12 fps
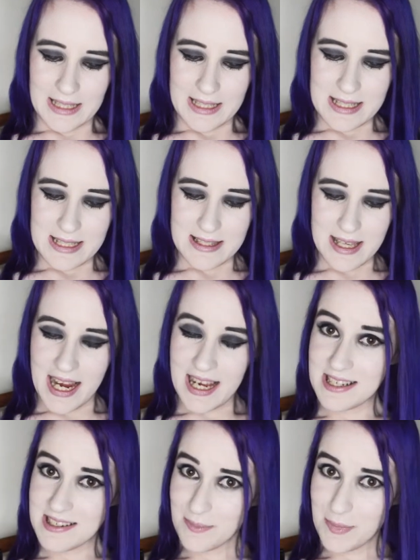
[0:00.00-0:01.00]
Because I had
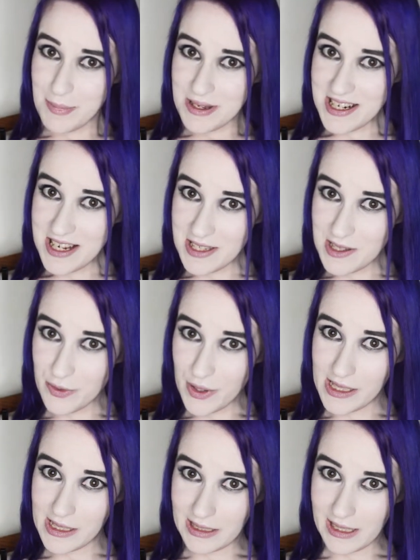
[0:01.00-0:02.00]
it done by my stylist
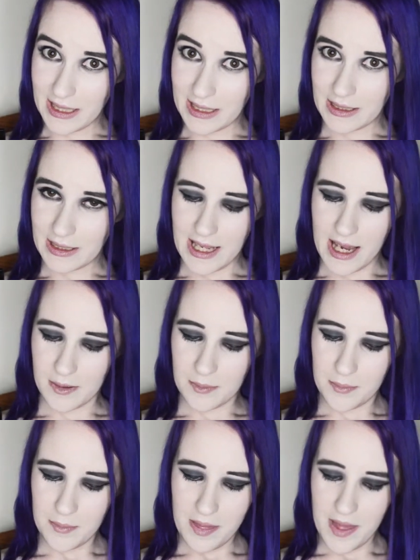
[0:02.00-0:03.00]
friend, and yeah,
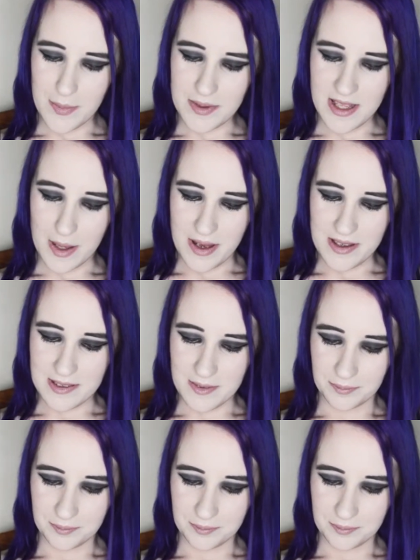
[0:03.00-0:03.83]
that was a mess.